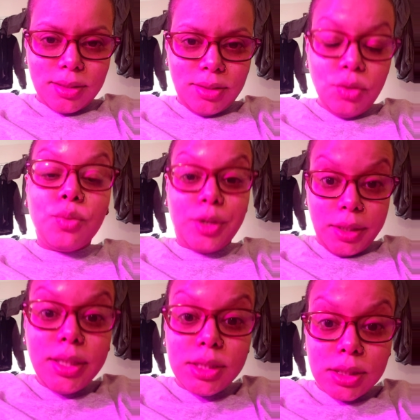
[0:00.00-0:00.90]
you're
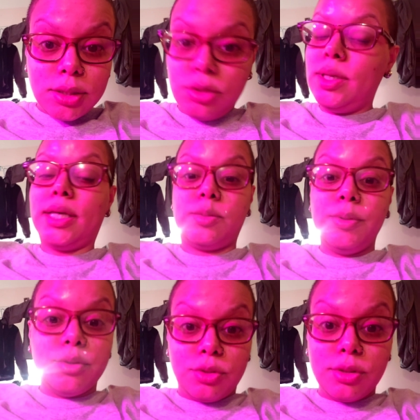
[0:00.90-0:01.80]
religious. You're not
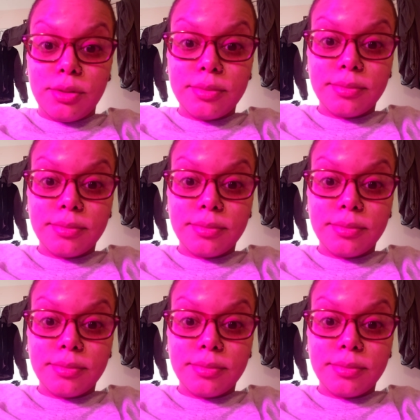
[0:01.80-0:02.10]
spiritual.